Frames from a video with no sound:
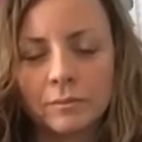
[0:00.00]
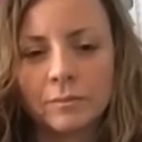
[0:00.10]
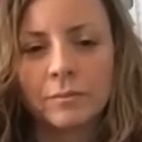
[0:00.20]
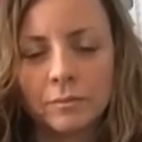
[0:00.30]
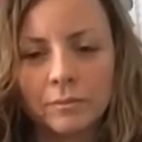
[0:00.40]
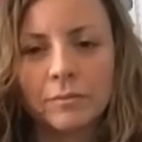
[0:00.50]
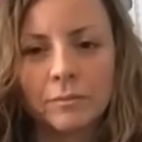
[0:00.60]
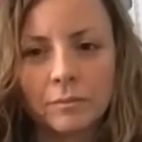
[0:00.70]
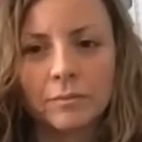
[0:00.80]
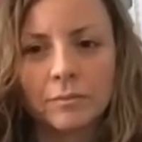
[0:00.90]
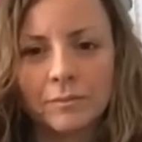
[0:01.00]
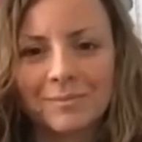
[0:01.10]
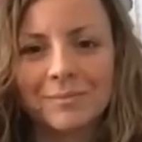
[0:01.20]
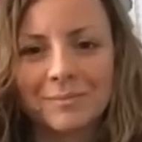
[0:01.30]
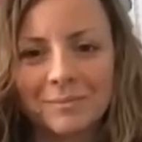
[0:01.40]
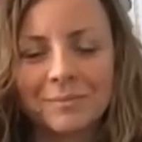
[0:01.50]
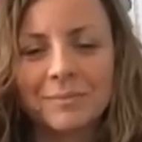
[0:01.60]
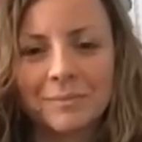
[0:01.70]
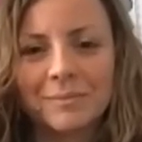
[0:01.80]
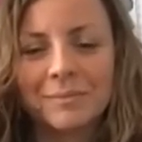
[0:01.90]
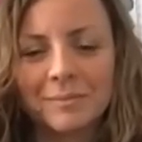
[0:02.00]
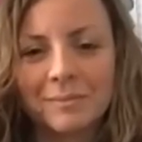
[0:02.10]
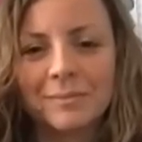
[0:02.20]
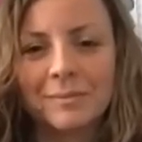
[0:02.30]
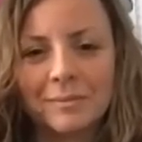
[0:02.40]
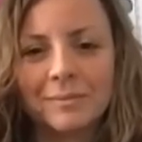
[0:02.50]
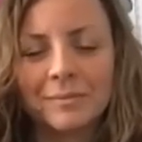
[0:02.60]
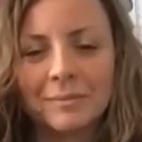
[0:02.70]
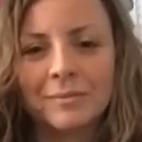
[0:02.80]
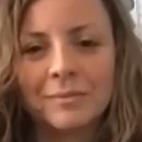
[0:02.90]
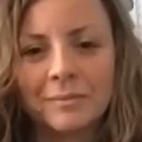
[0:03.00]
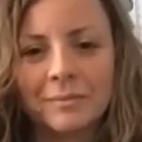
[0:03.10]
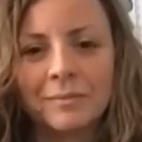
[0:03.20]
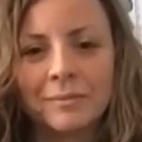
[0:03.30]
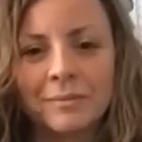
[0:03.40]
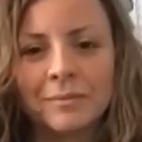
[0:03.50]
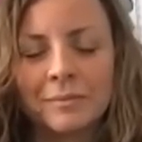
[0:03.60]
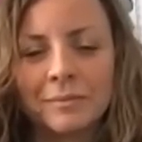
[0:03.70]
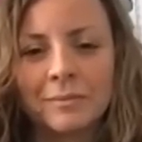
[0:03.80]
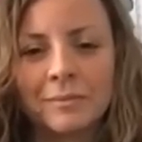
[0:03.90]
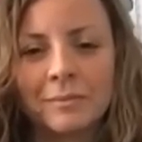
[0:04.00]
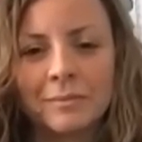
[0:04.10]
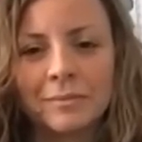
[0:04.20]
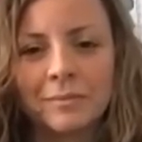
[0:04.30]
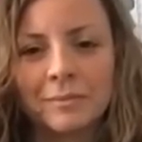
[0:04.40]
(not speaking)